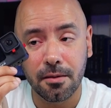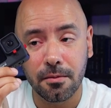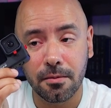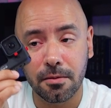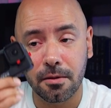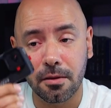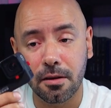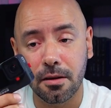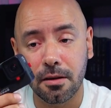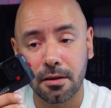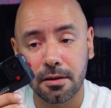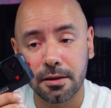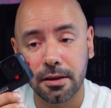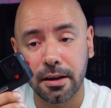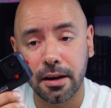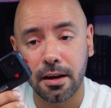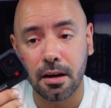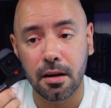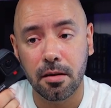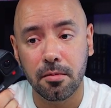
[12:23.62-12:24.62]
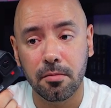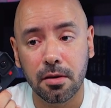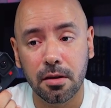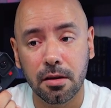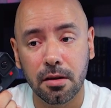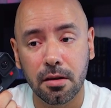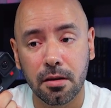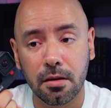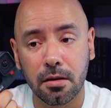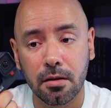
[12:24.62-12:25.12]
a long time
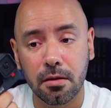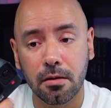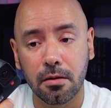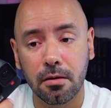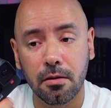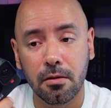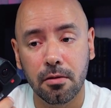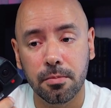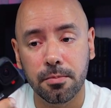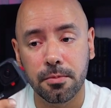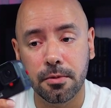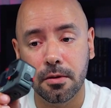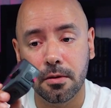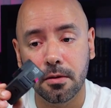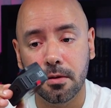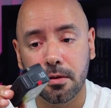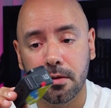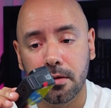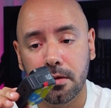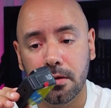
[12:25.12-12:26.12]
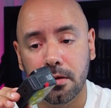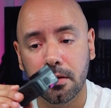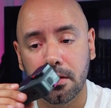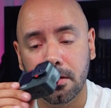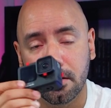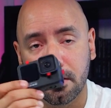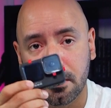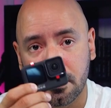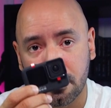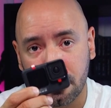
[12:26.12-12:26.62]
on GoPro
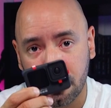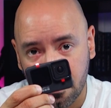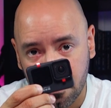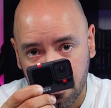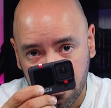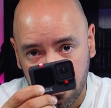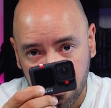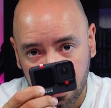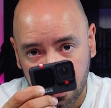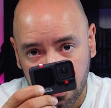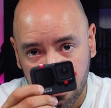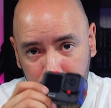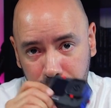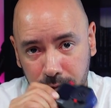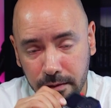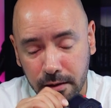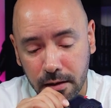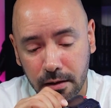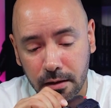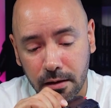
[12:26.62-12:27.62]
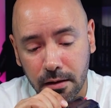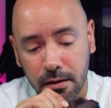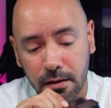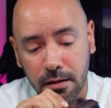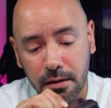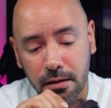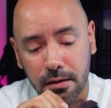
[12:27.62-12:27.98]
because of the